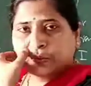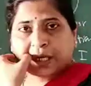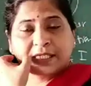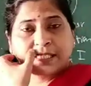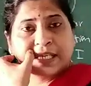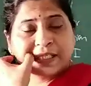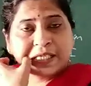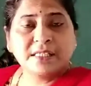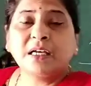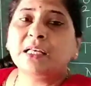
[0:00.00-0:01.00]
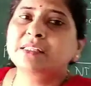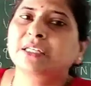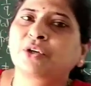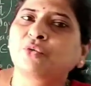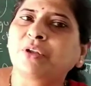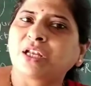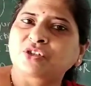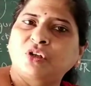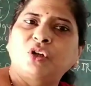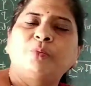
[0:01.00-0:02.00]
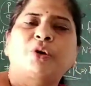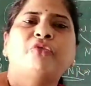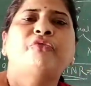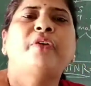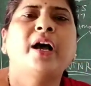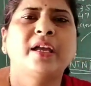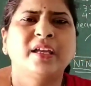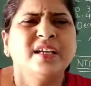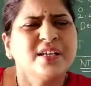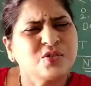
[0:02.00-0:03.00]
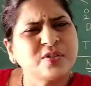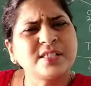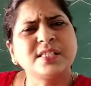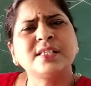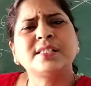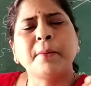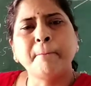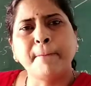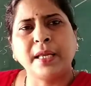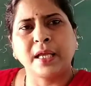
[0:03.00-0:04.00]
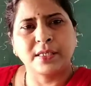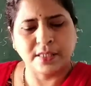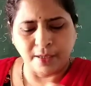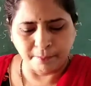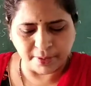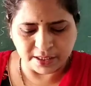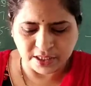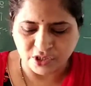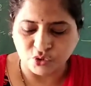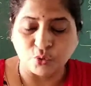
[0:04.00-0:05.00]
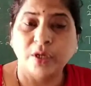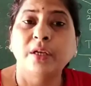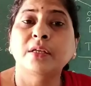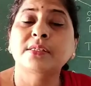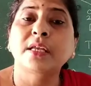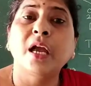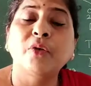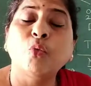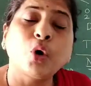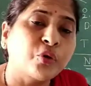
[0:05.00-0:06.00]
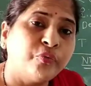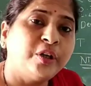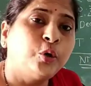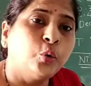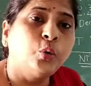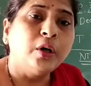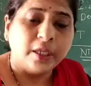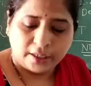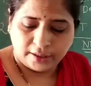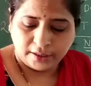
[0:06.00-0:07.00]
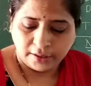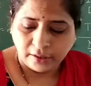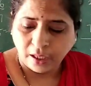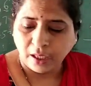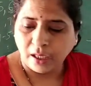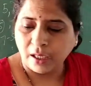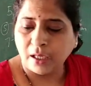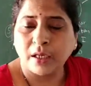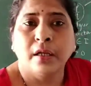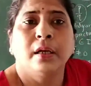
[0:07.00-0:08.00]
why 6 is a consecutive natural number of 5. So this is a simple example just to understand what we do in our